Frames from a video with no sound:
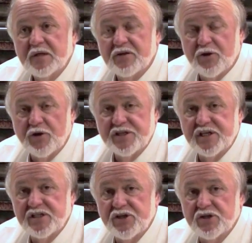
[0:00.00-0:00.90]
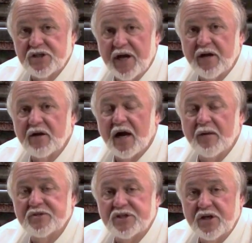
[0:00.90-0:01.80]
36 years later,
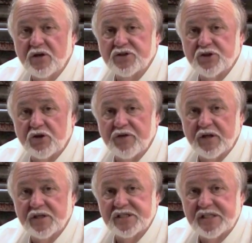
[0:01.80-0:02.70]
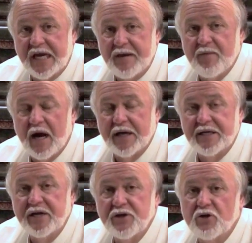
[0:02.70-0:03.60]
I'm still serving the same
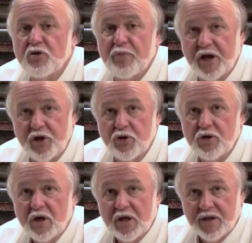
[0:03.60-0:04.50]
identical menu